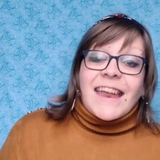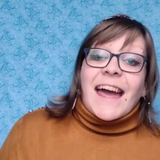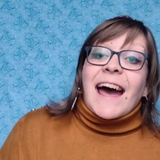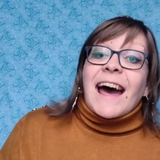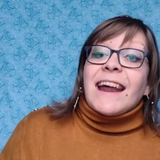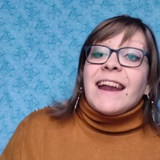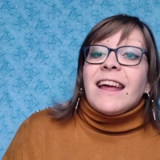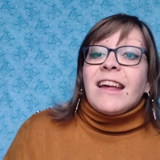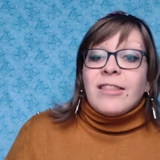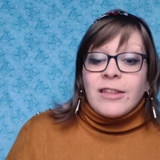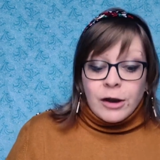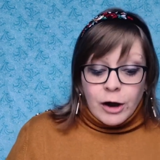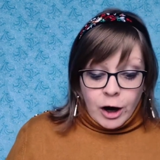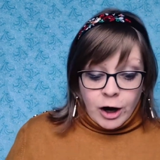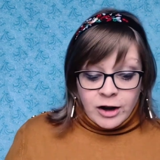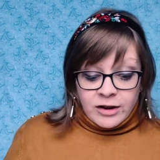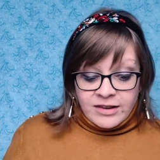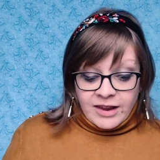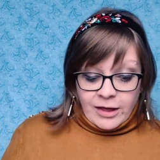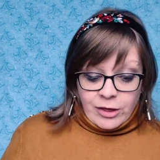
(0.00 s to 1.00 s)
Dad is an
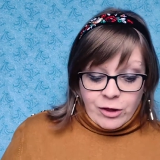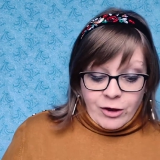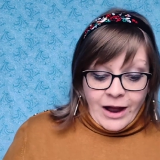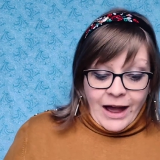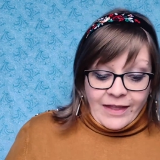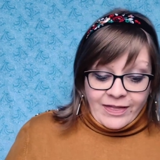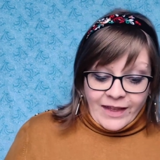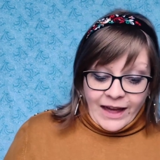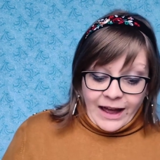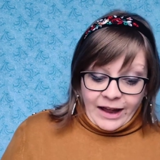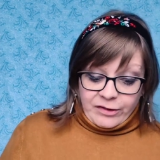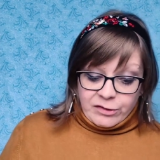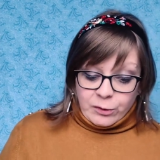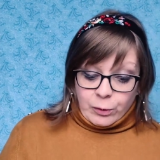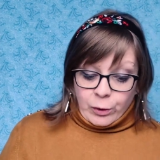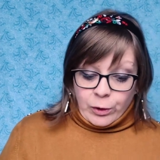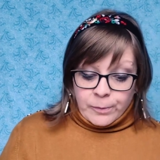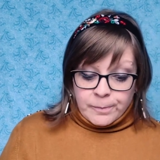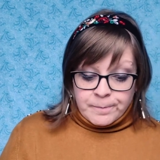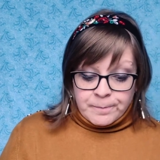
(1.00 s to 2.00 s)
art teacher at the high
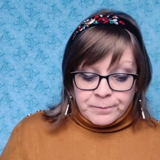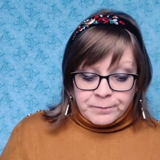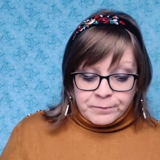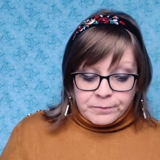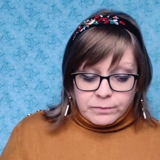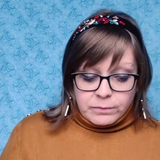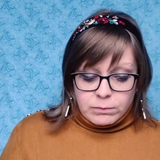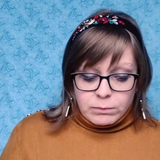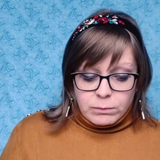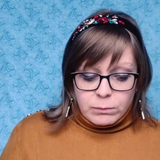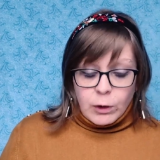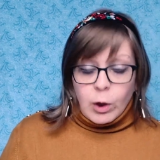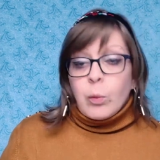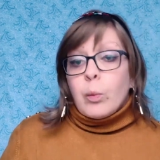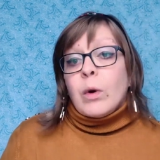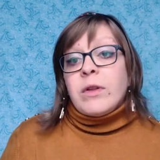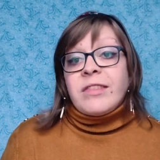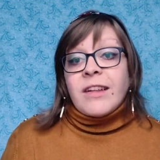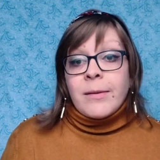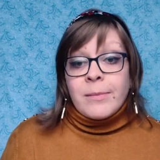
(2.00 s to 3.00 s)
school.
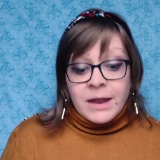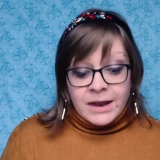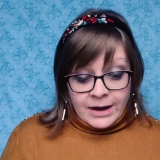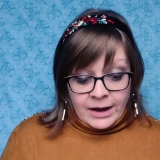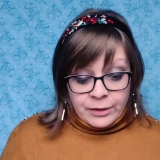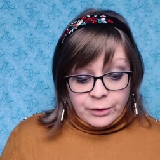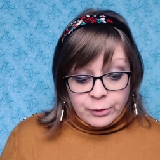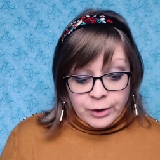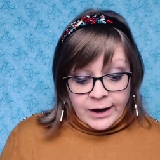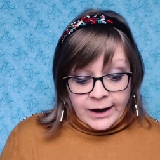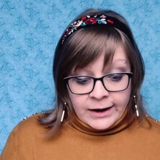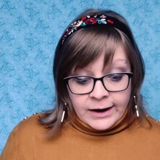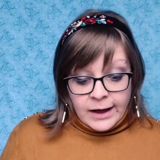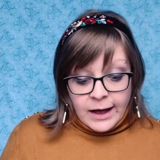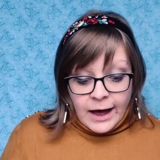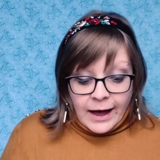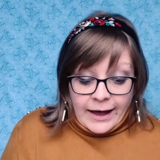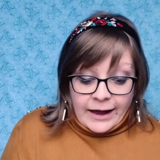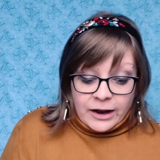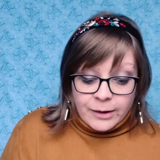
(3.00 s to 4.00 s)
Once I'm in ninth grade,
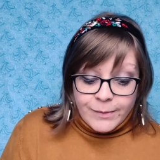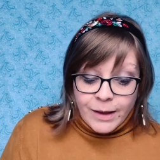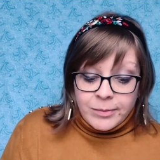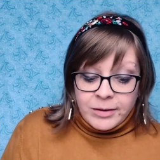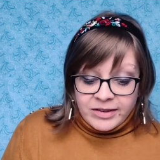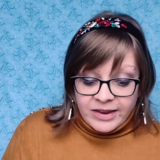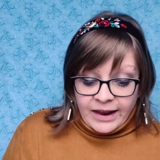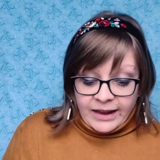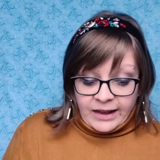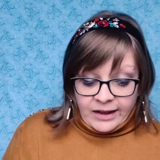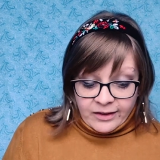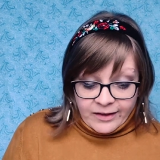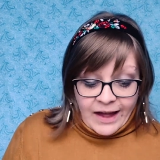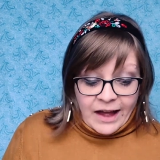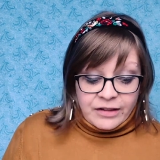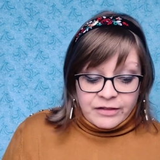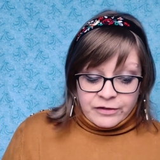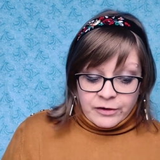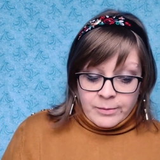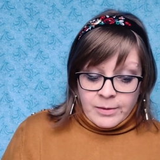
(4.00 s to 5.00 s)
I could maybe take a
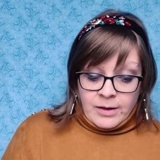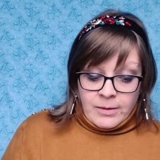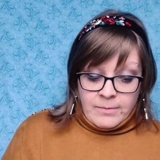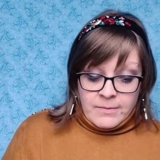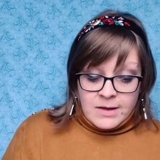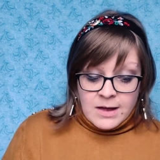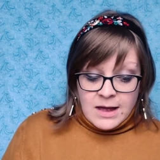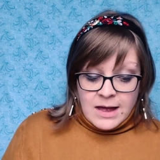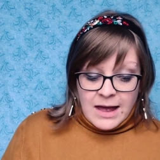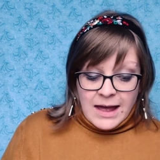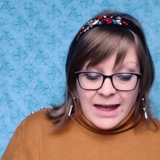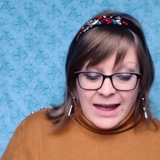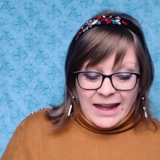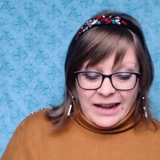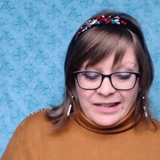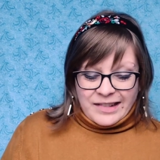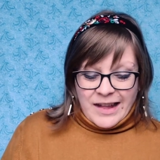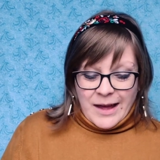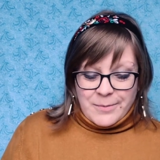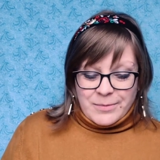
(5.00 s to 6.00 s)
class from him,
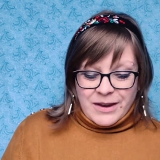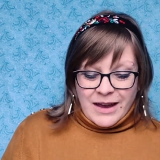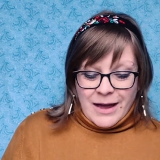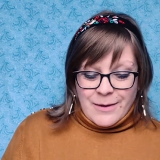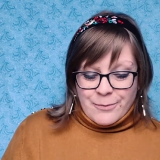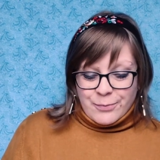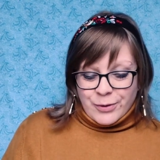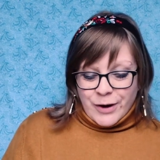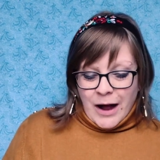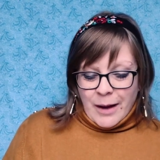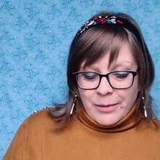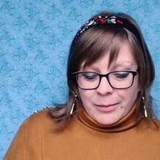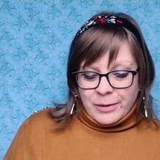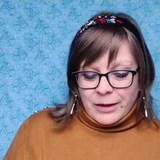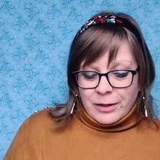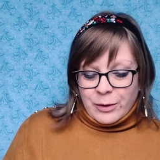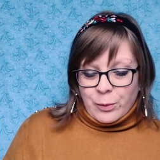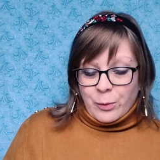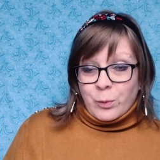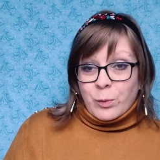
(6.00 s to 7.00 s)
except I'm
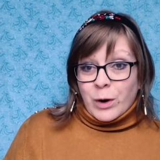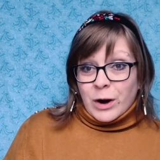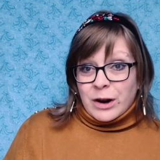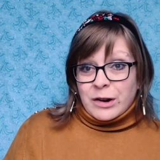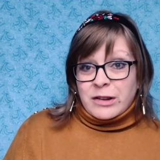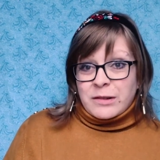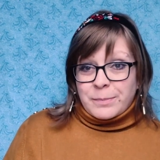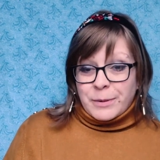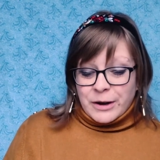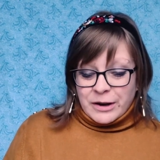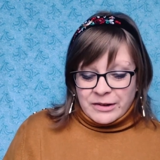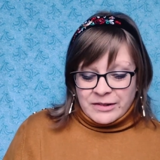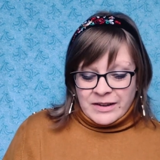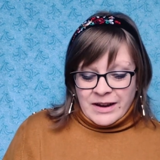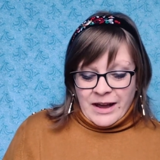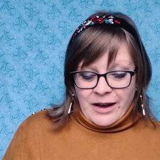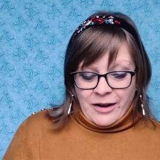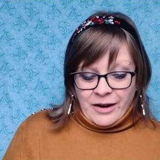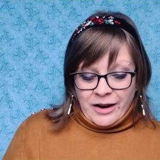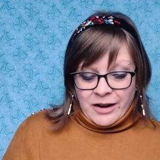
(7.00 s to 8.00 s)
probably the worst
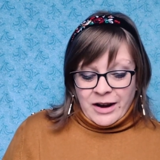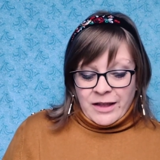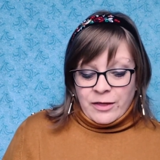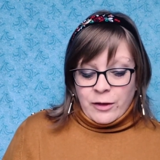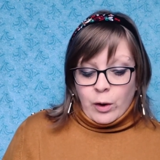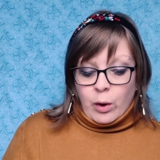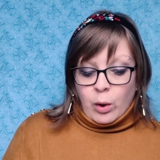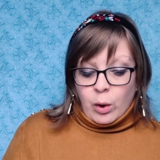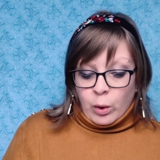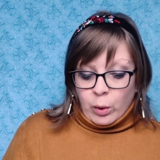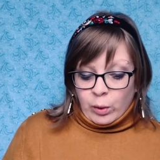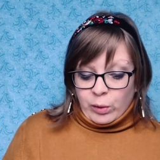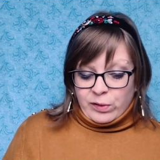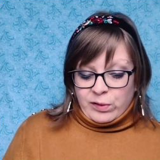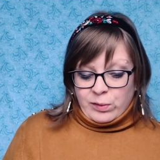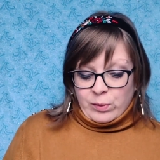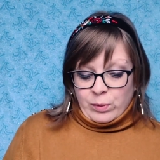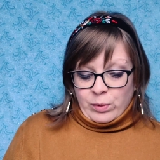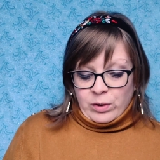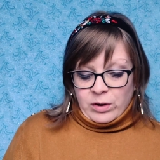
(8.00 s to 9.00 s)
person at art in the whole
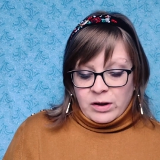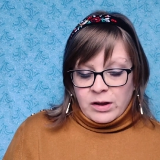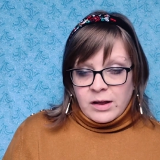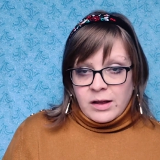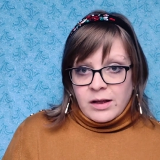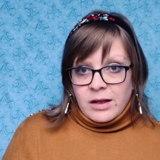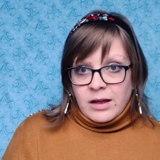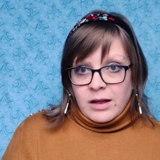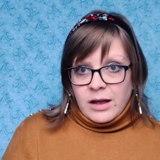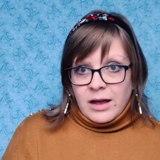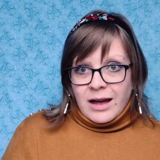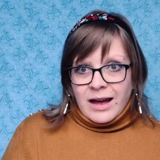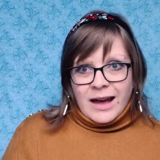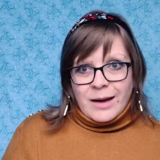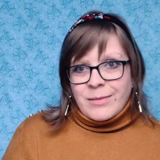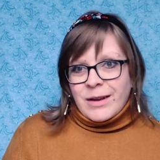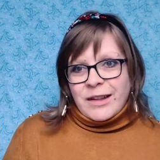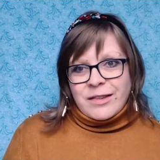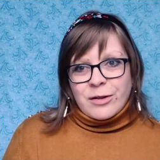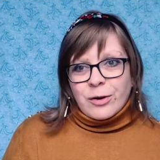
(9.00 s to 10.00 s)
school.
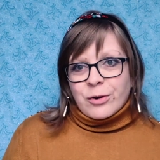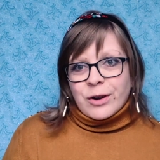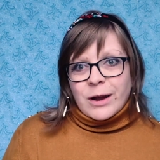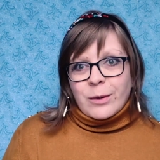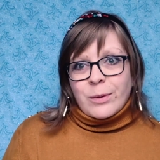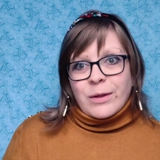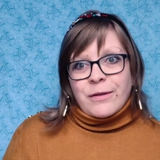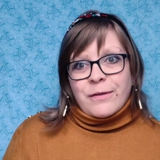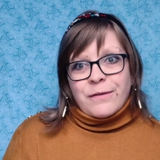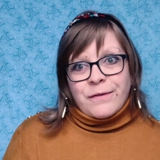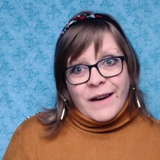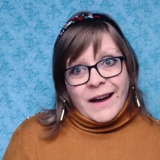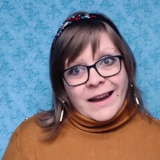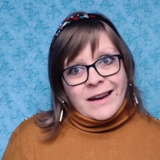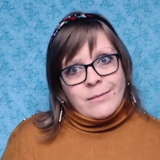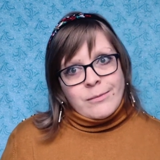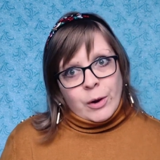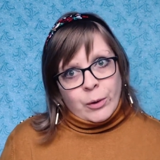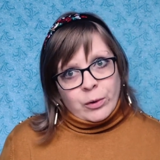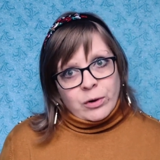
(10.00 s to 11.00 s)
I'm not so great with
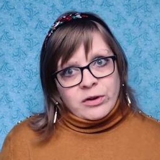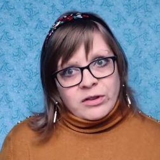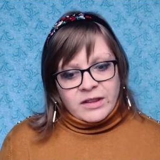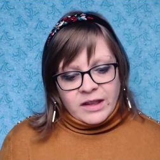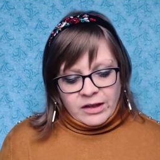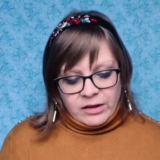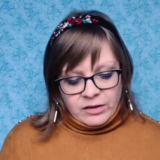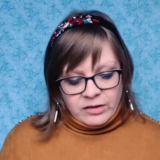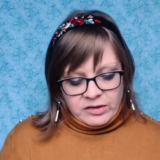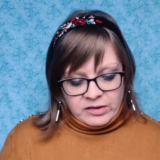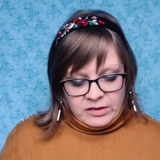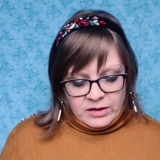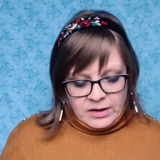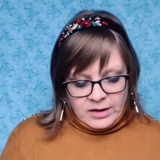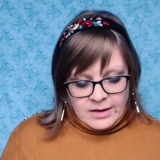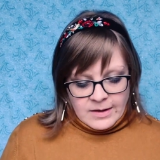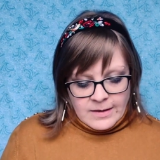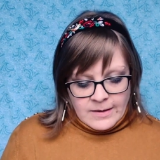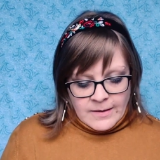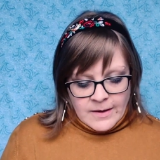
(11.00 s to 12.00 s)
fine motor skills.
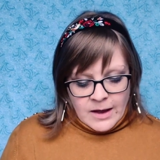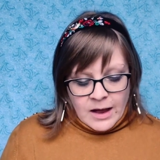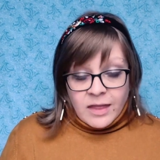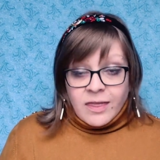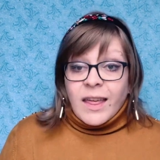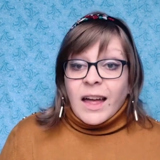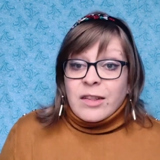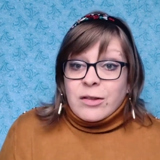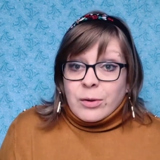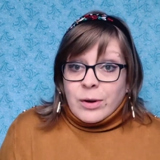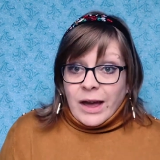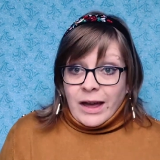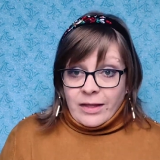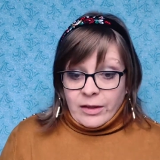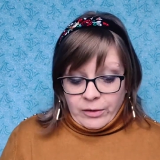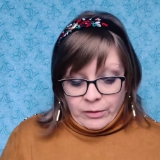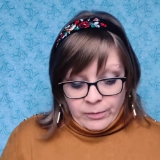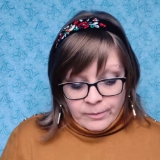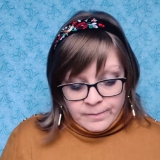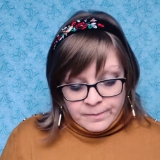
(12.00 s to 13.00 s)
That's okay
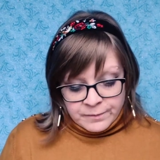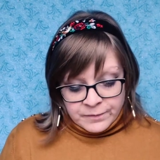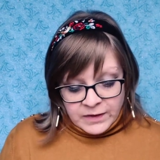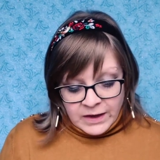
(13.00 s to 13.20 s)
though.